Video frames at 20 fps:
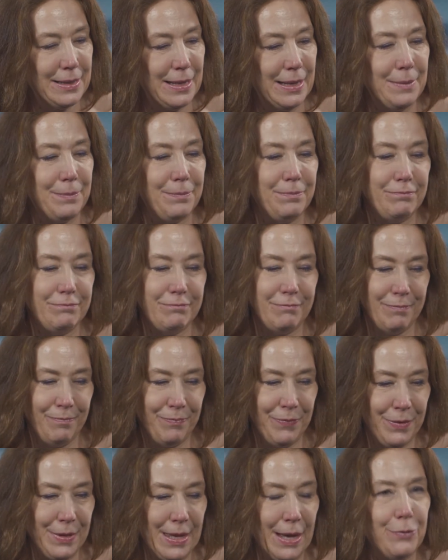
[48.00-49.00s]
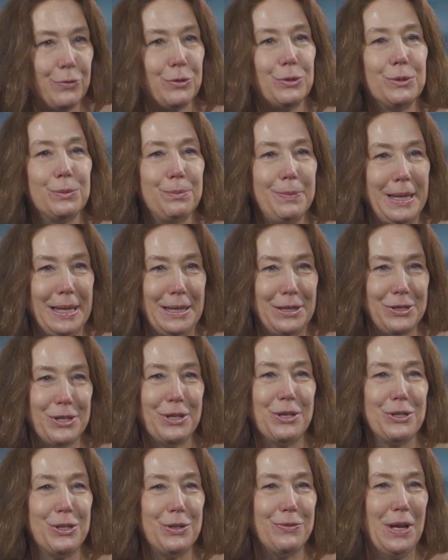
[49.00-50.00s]
can therefore be in
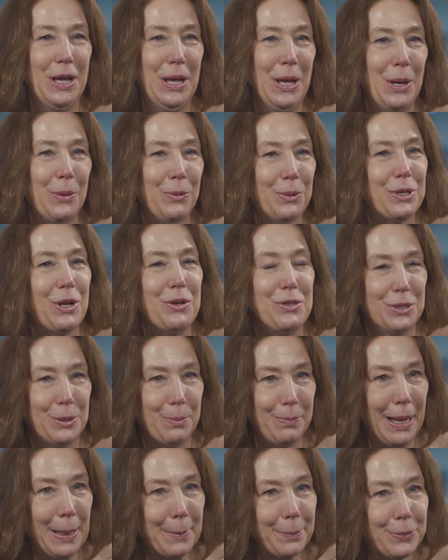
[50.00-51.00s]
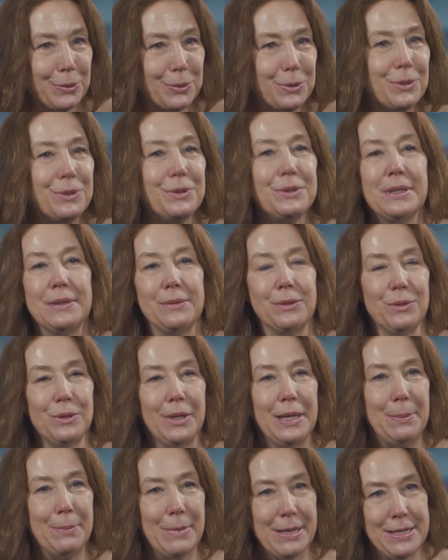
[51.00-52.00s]
charge of what goes onto Blackboard, all
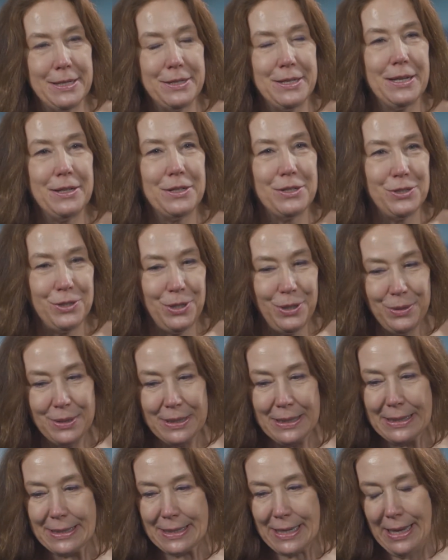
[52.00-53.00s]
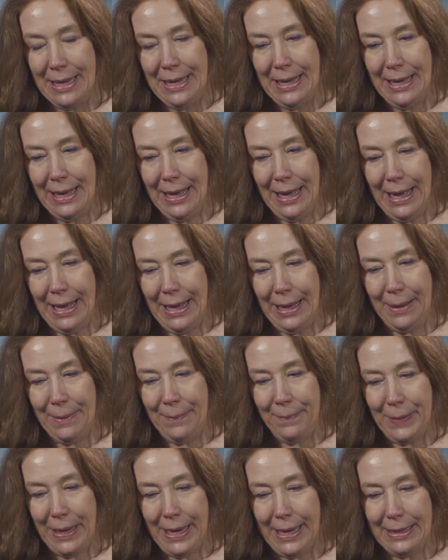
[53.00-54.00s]
the messaging to students,
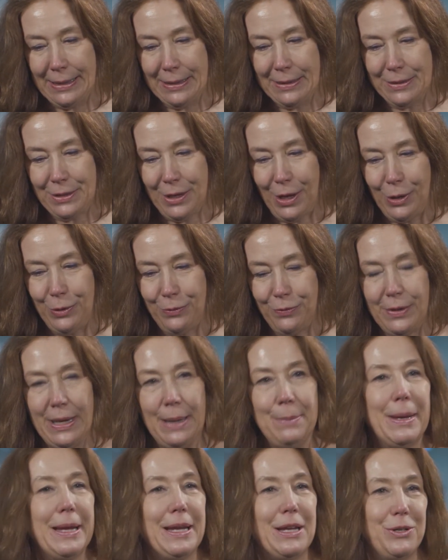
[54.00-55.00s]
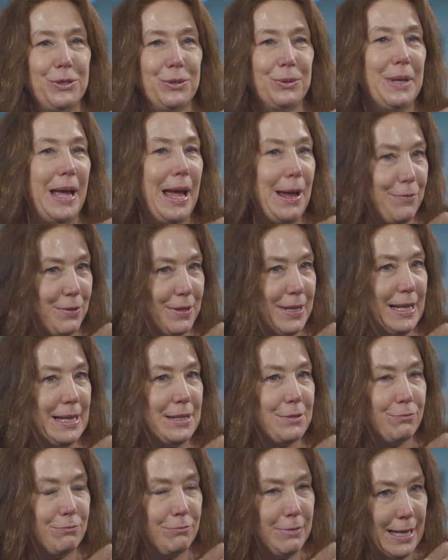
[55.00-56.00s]
um, and hopefully making sure that everything
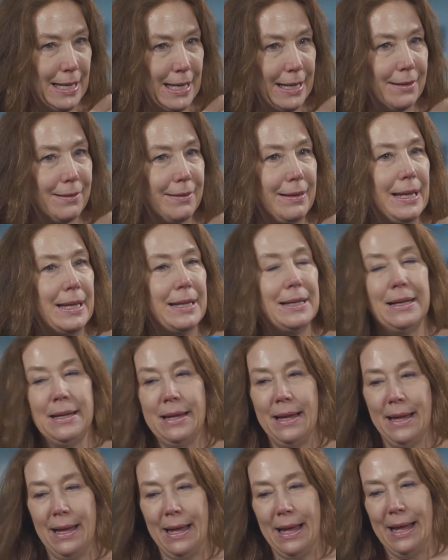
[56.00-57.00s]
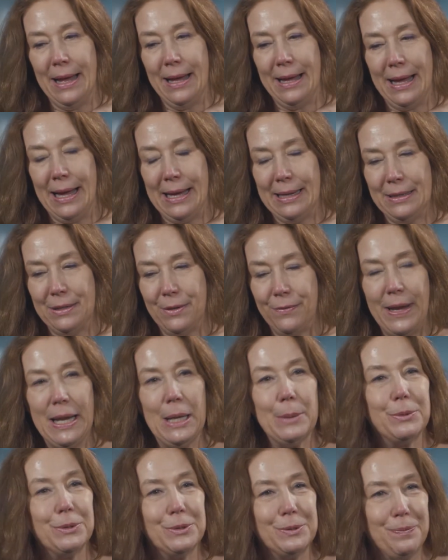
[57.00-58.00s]
is really clear uh, and
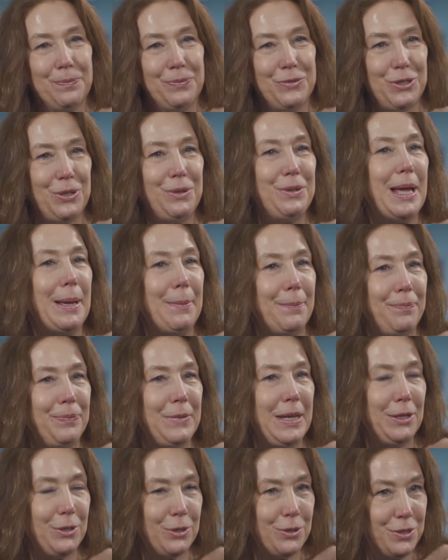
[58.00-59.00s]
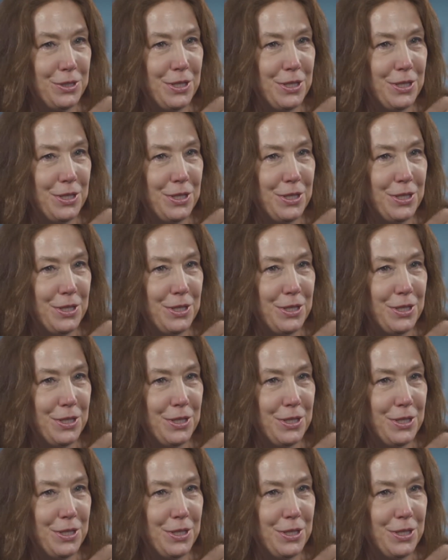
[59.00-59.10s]
available to them in good